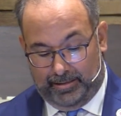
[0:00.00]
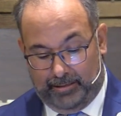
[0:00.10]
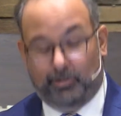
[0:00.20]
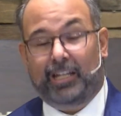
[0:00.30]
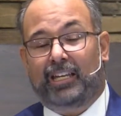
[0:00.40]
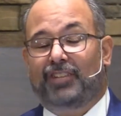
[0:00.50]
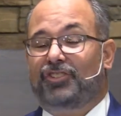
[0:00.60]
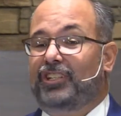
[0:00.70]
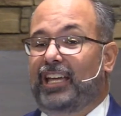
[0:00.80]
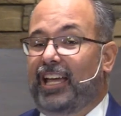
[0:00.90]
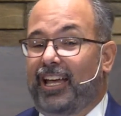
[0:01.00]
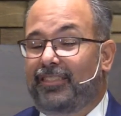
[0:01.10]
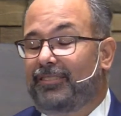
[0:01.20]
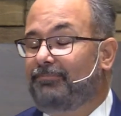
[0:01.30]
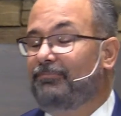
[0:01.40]
When he gets to
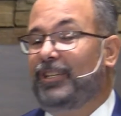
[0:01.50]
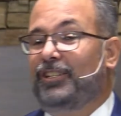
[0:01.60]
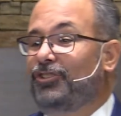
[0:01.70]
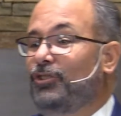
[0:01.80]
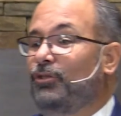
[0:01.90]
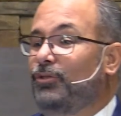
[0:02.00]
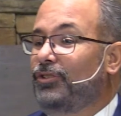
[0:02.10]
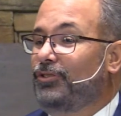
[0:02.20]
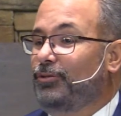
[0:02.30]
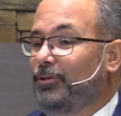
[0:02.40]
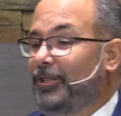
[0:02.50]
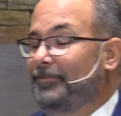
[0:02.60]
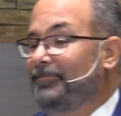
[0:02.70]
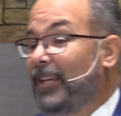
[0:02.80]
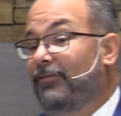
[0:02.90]
Gath, he doesn't use the sword.
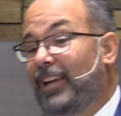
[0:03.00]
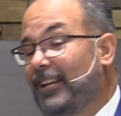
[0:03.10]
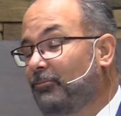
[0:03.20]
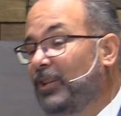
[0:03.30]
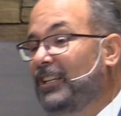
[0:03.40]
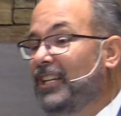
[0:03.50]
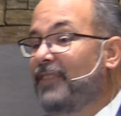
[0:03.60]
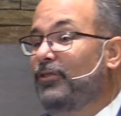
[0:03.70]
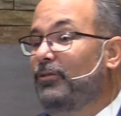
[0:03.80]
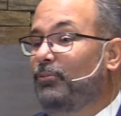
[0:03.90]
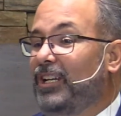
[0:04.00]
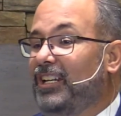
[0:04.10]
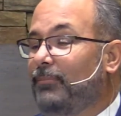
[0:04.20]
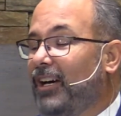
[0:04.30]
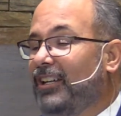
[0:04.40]
In fact, we never
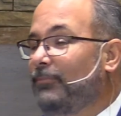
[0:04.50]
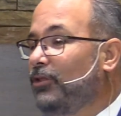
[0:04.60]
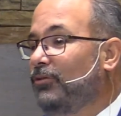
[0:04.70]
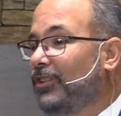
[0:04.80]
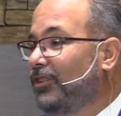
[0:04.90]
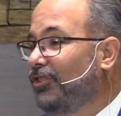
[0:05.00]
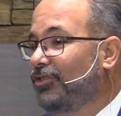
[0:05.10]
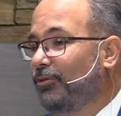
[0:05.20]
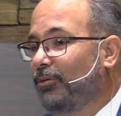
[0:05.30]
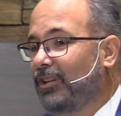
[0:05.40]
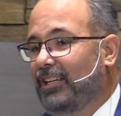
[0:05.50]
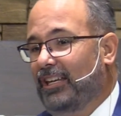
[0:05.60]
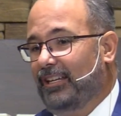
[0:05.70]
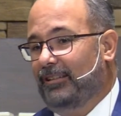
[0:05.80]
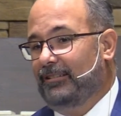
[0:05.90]
read about him using this sword
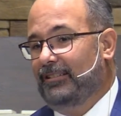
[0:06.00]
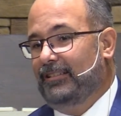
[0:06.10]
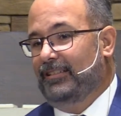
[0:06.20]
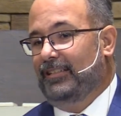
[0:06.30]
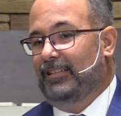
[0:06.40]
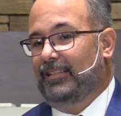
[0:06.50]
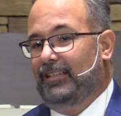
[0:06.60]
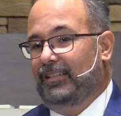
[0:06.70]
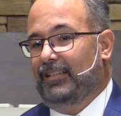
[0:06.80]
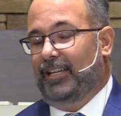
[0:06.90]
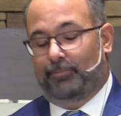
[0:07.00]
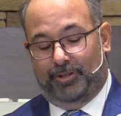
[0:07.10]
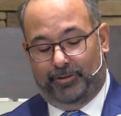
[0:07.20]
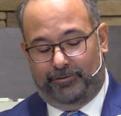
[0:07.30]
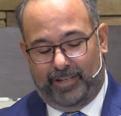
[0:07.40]
again. It
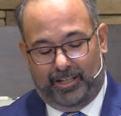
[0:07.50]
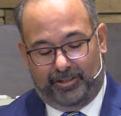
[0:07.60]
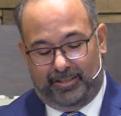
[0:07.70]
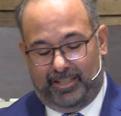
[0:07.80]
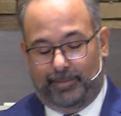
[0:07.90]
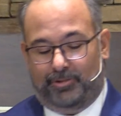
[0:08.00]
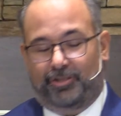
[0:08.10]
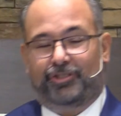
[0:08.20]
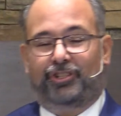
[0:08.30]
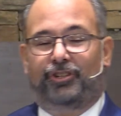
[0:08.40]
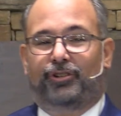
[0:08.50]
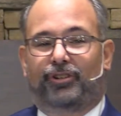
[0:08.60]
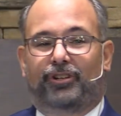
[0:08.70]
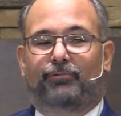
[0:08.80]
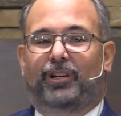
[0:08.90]
was a failed attempt to
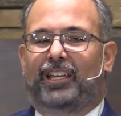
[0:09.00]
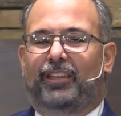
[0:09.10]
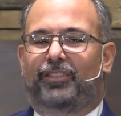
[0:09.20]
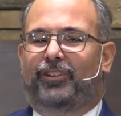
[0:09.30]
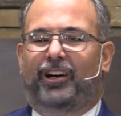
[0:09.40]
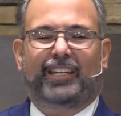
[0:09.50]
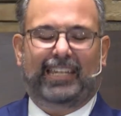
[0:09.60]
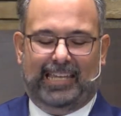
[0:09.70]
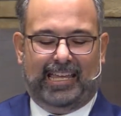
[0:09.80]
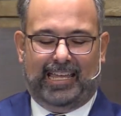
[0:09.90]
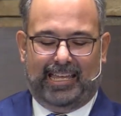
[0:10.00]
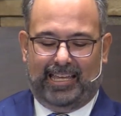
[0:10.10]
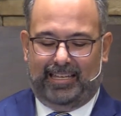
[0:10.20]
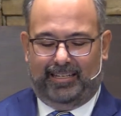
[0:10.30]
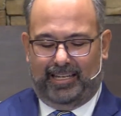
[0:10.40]
secure what he thought he
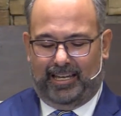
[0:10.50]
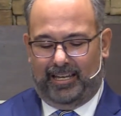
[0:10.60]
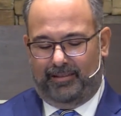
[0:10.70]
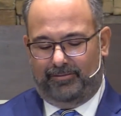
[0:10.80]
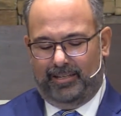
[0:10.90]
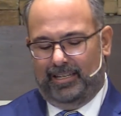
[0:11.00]
had to have.